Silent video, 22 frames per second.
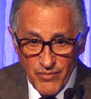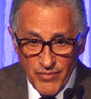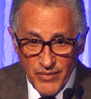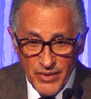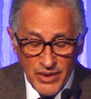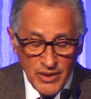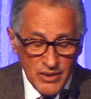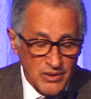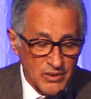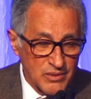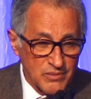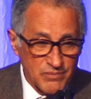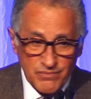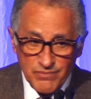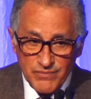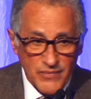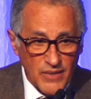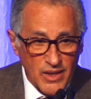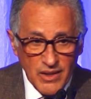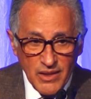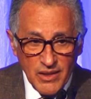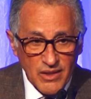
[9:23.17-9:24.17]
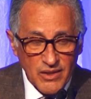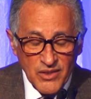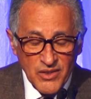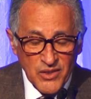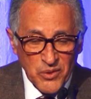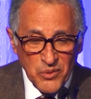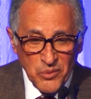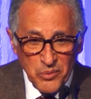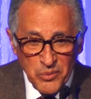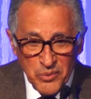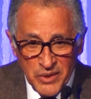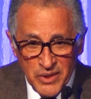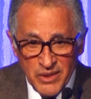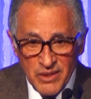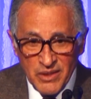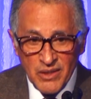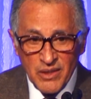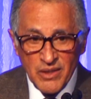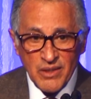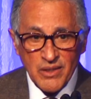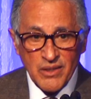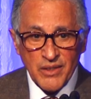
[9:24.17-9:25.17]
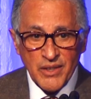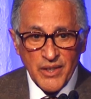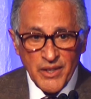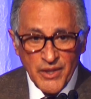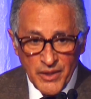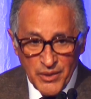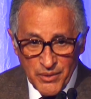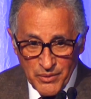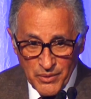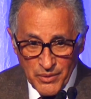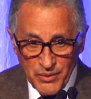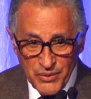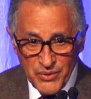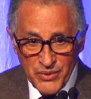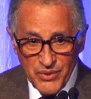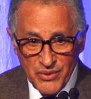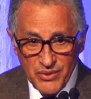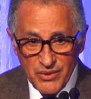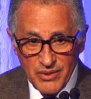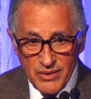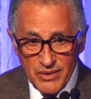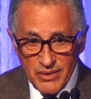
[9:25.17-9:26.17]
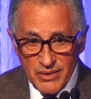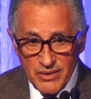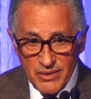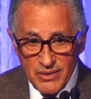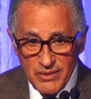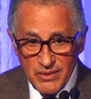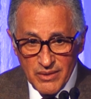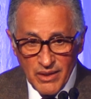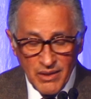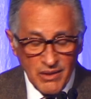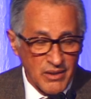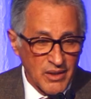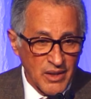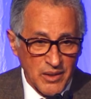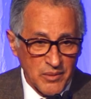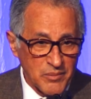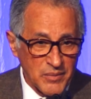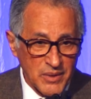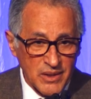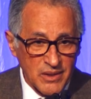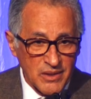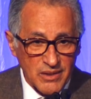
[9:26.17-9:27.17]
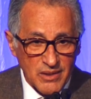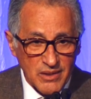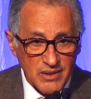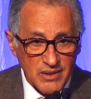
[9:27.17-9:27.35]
the real heroes are not me.